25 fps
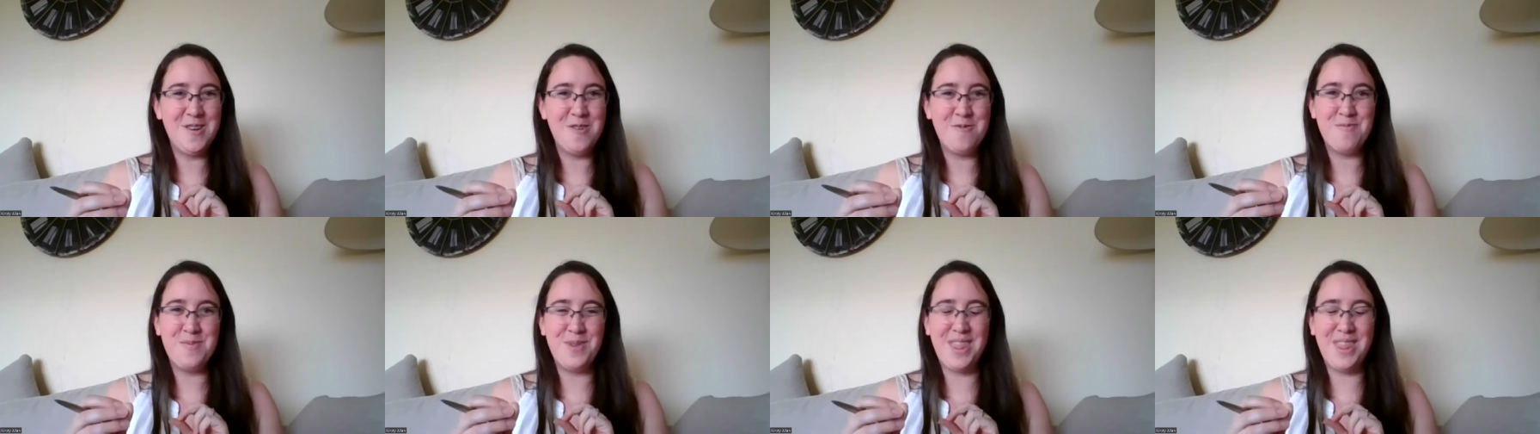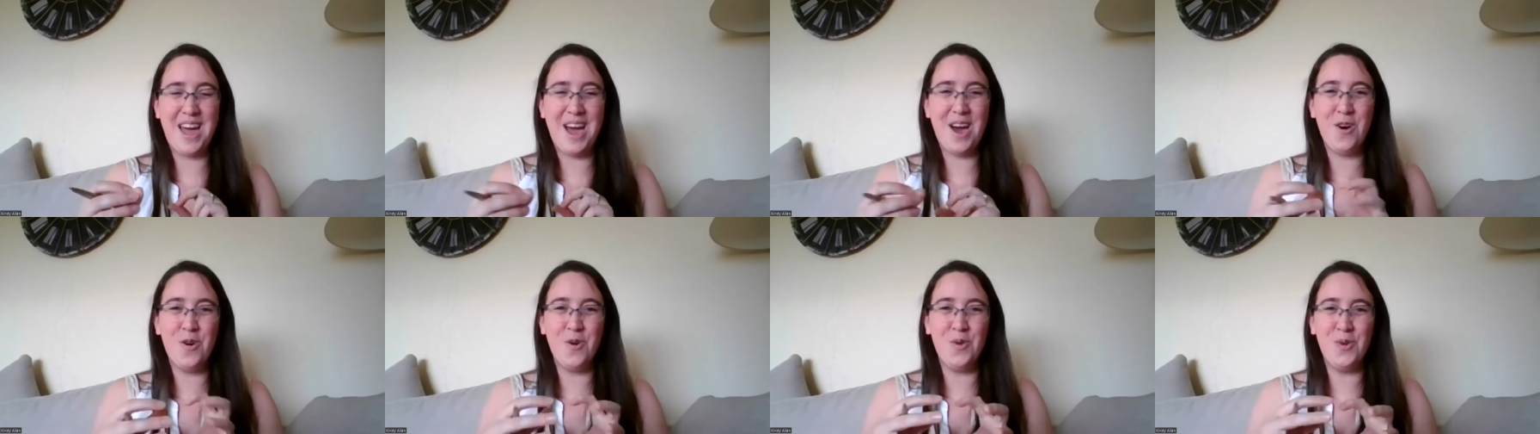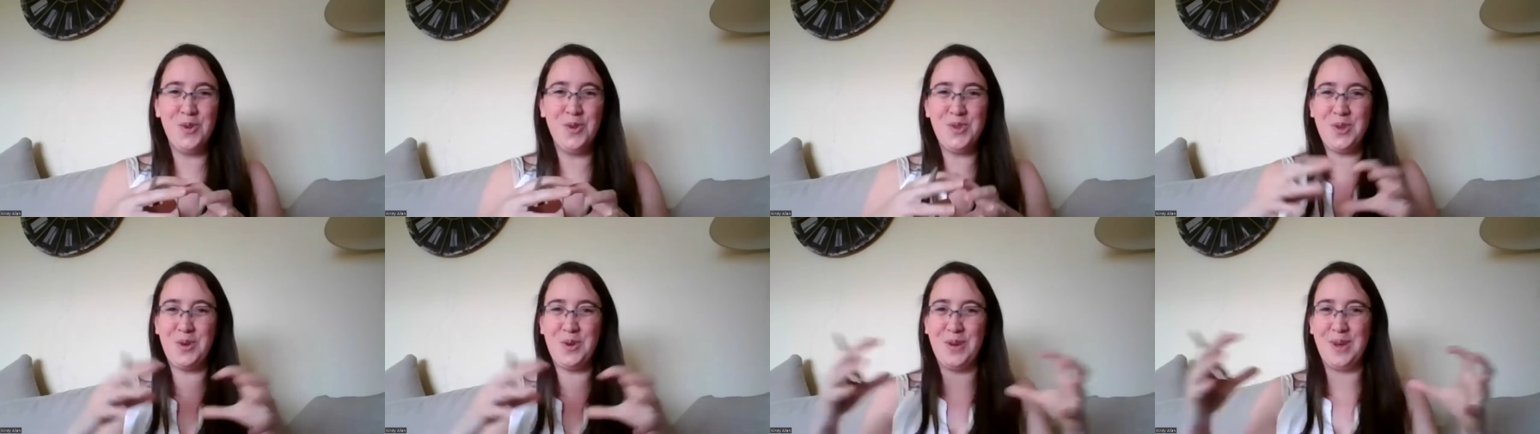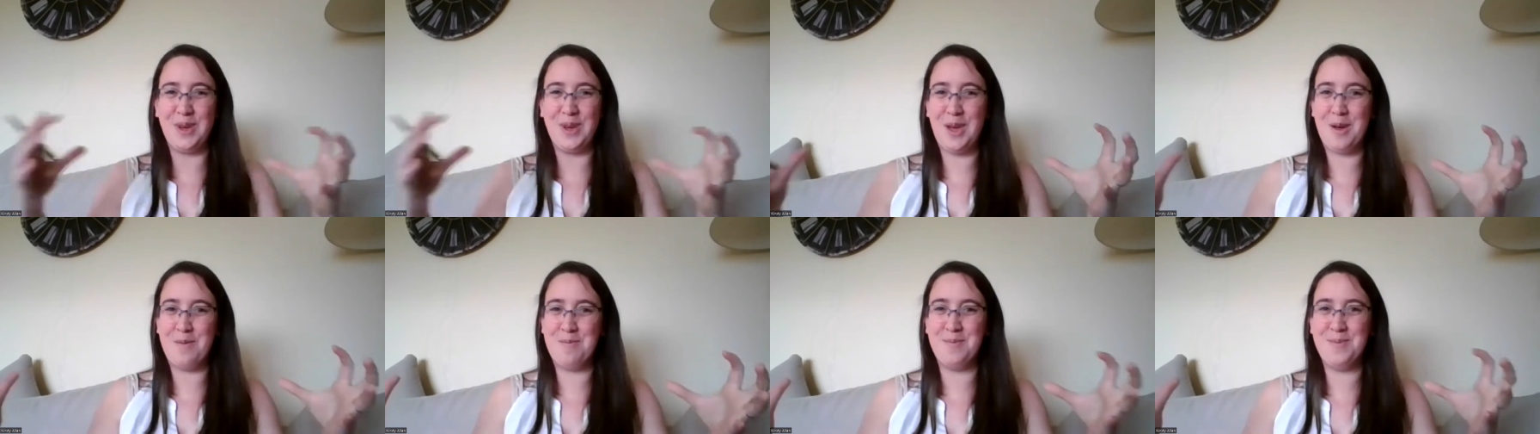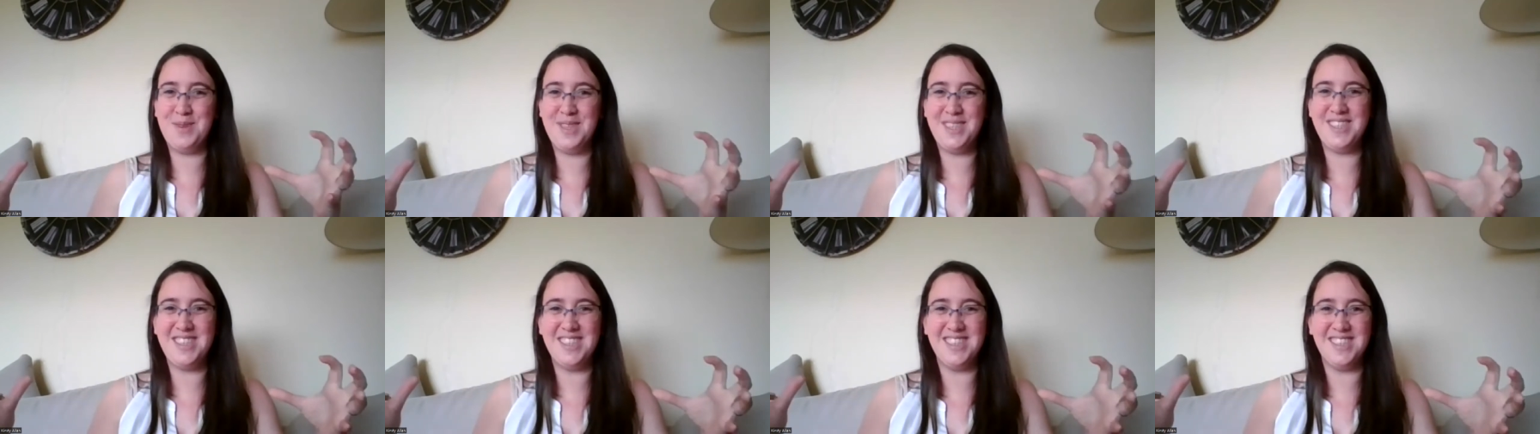But that also
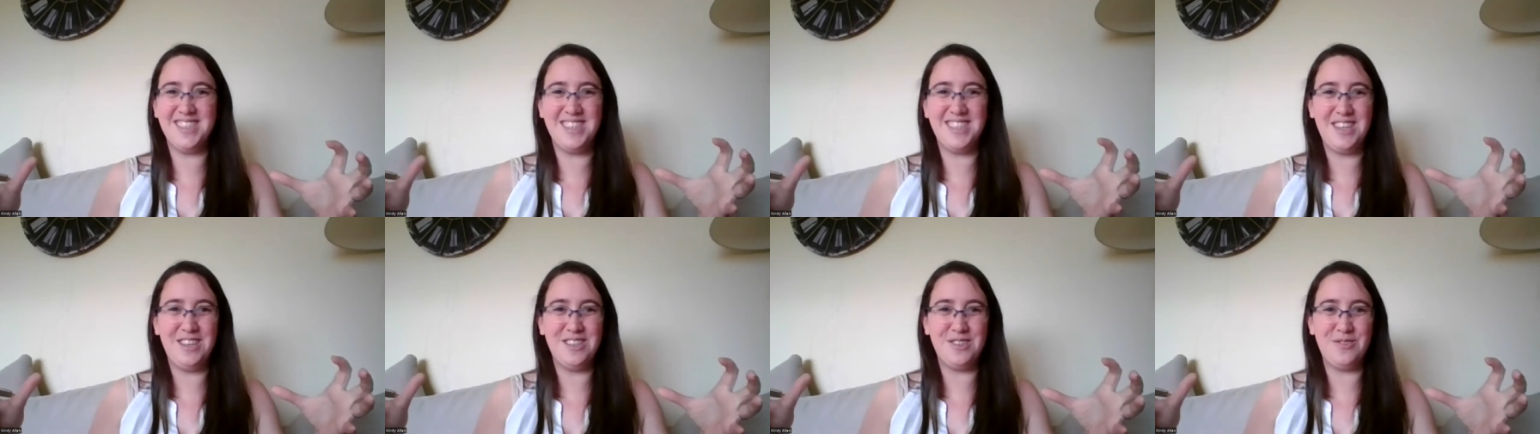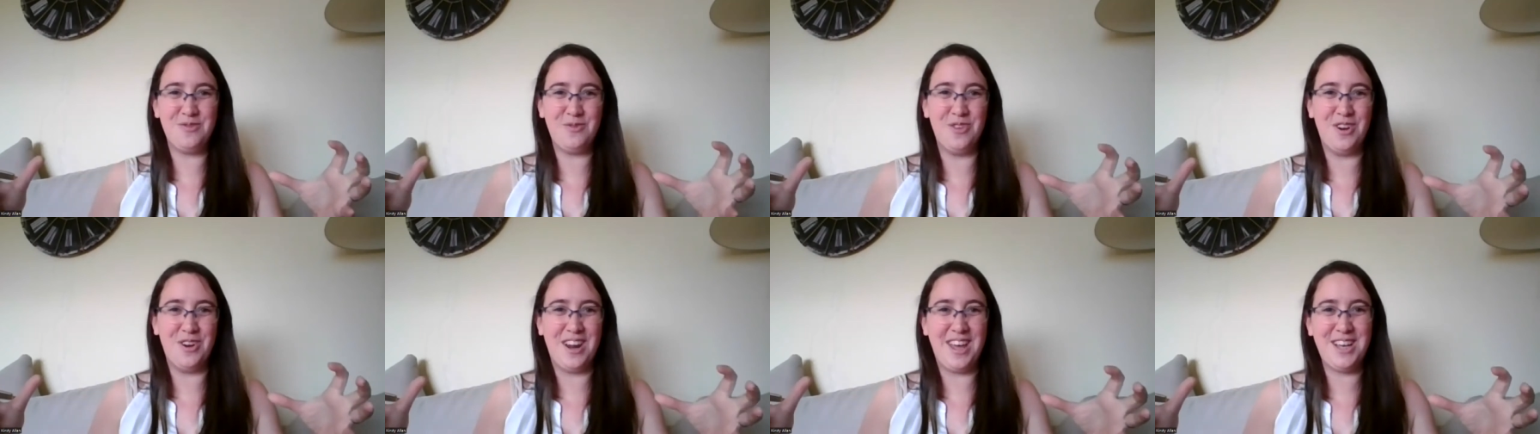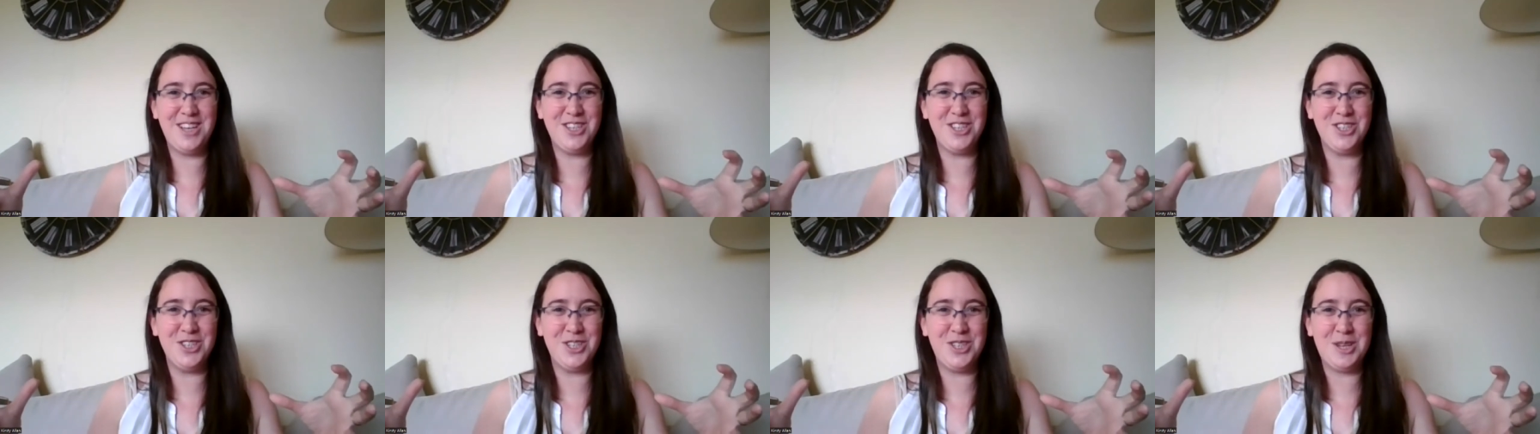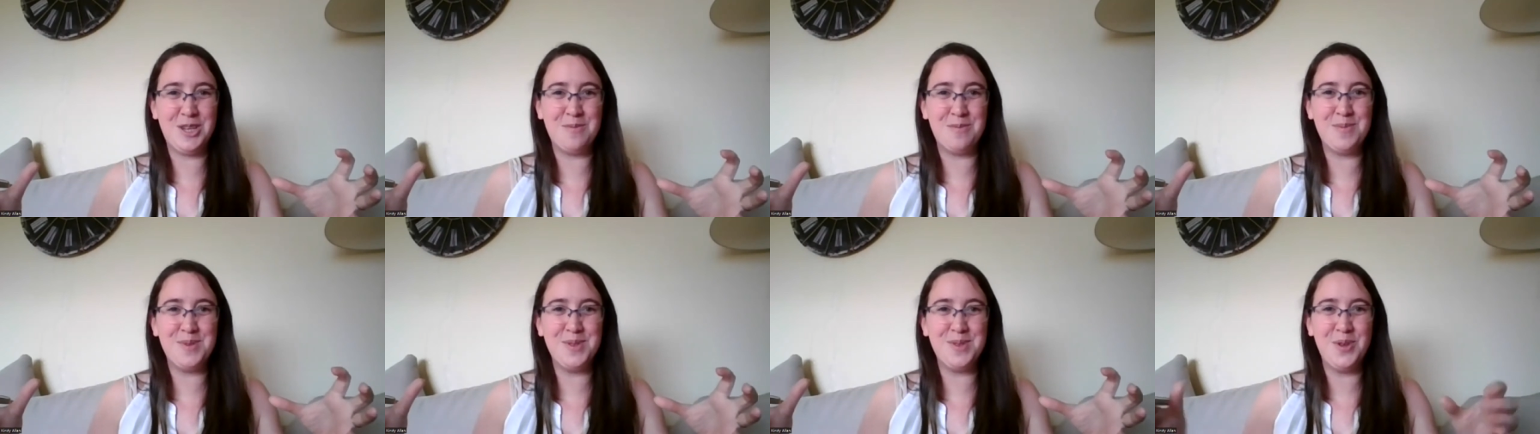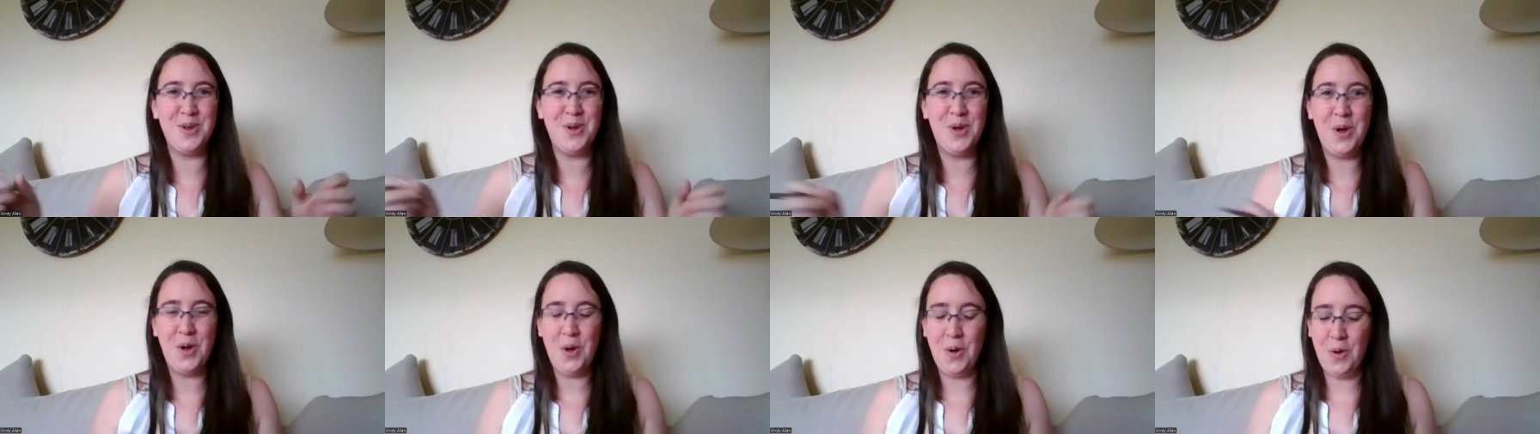encompasses these relationships
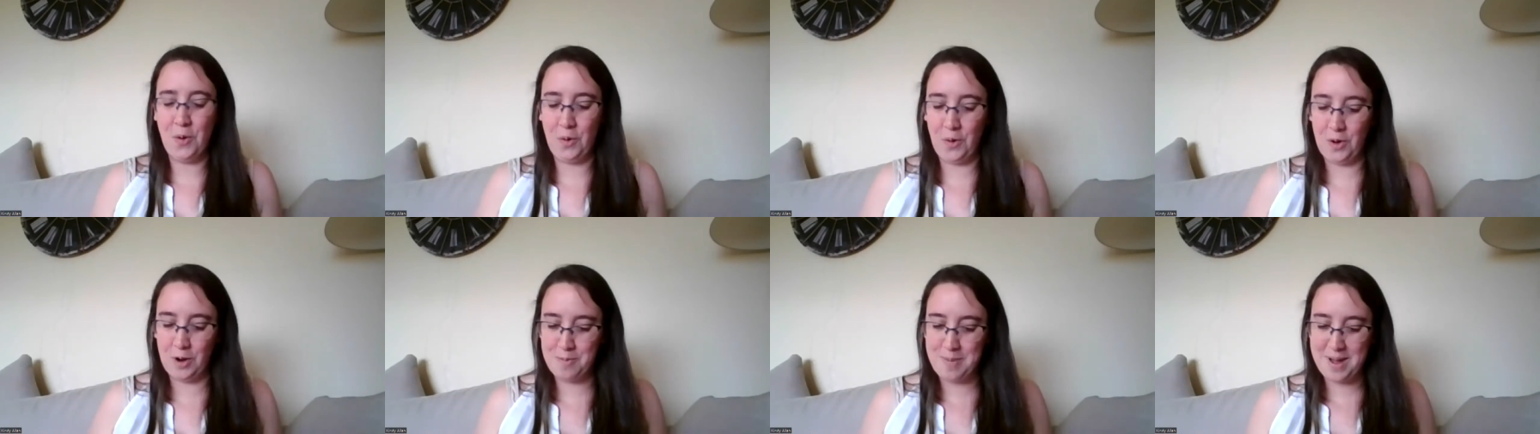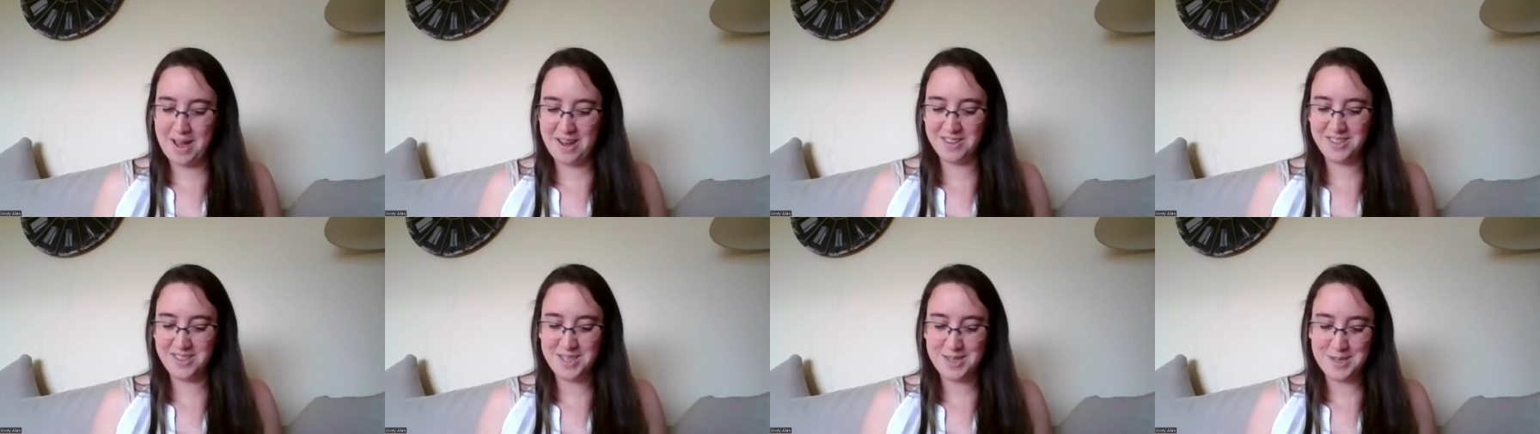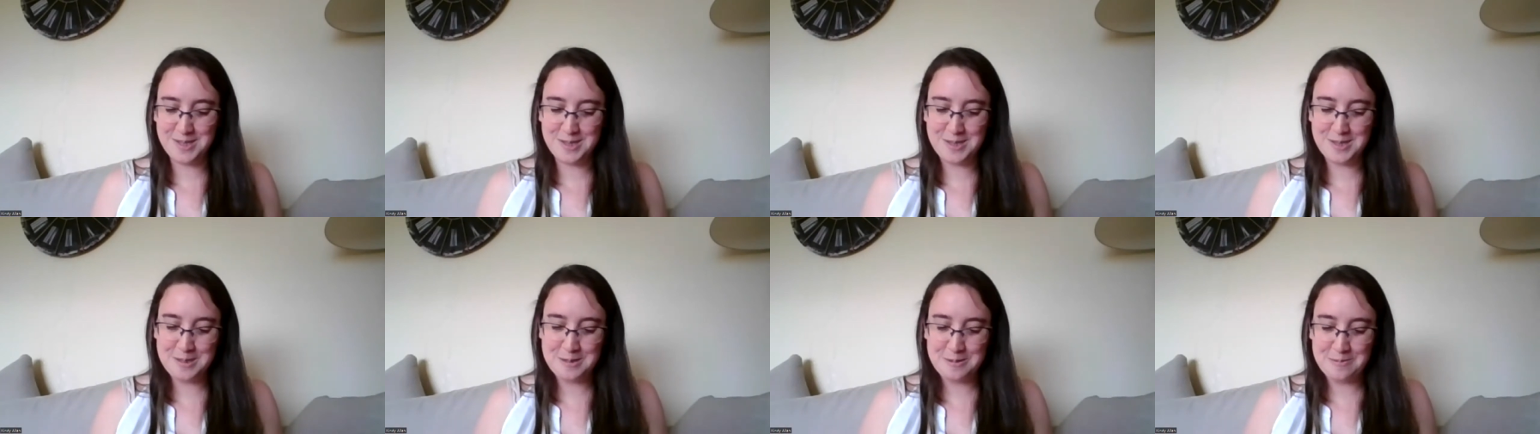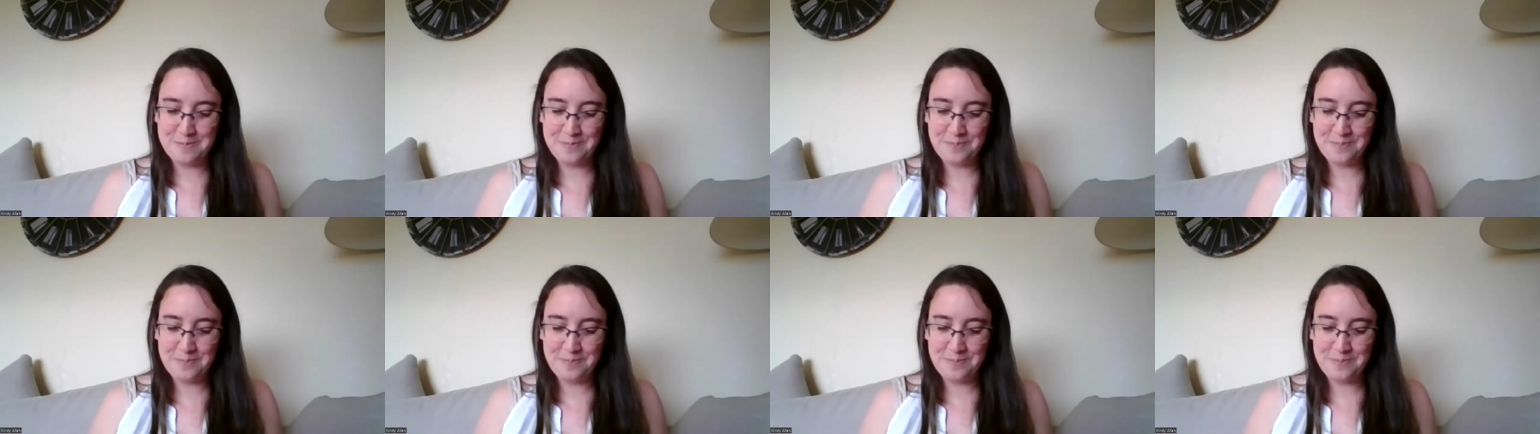all about us.